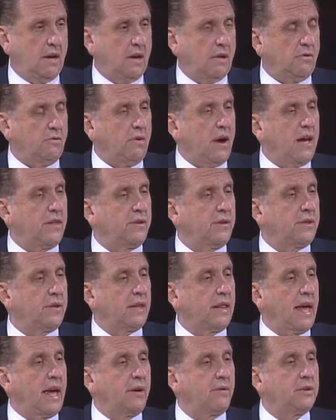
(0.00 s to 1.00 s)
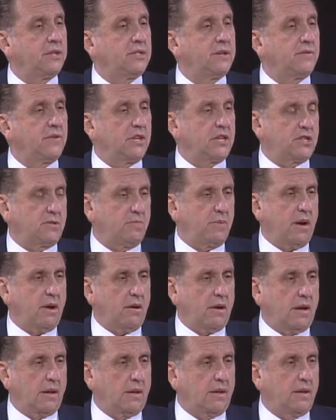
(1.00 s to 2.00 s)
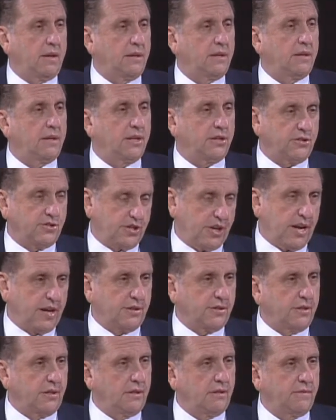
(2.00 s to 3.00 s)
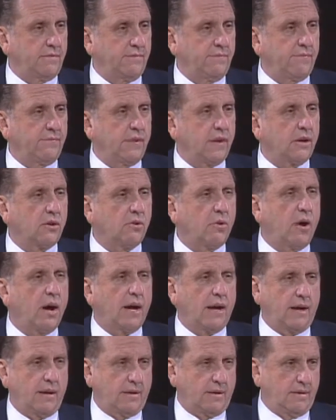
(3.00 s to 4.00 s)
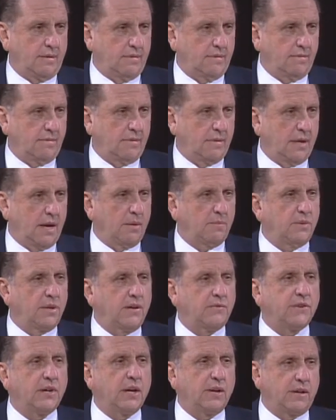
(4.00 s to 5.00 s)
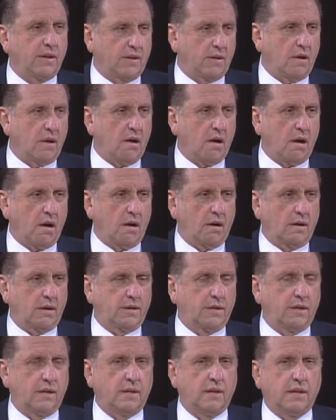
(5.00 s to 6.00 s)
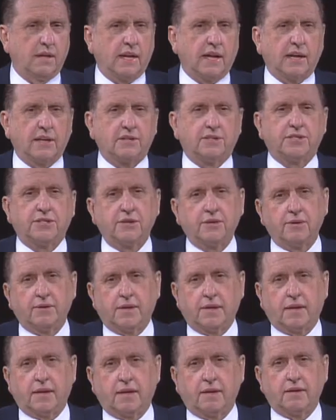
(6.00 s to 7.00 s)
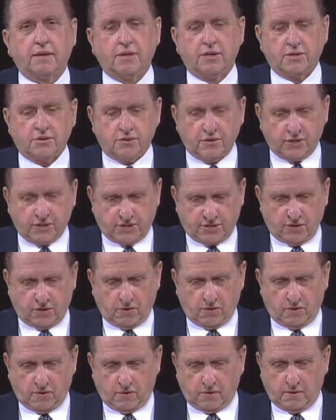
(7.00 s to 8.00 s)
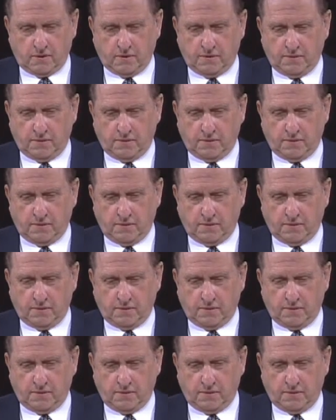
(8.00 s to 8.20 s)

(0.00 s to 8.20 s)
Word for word: Rather, the language of the Spirit is gentle, quiet, uplifting to the heart, and soothing to the soul.